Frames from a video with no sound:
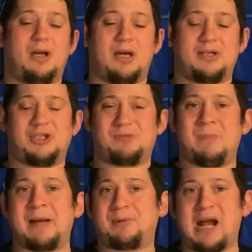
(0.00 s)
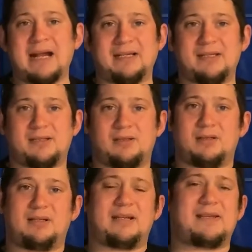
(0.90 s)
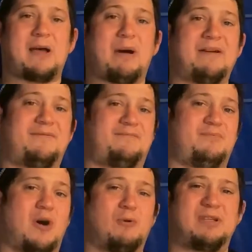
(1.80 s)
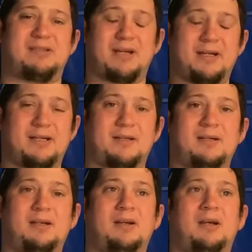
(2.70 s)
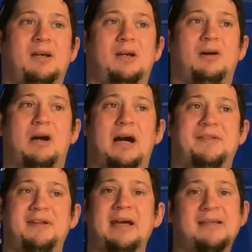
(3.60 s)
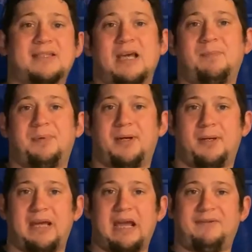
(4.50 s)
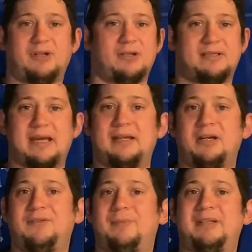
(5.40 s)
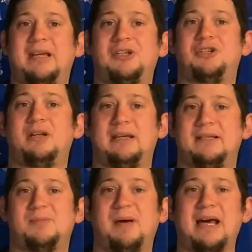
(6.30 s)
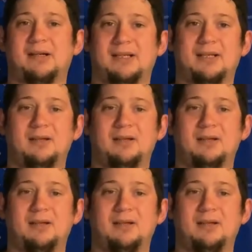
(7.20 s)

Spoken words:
It's just my practice, and that's how I've always done it. The next step after secondary fermentation is bottling,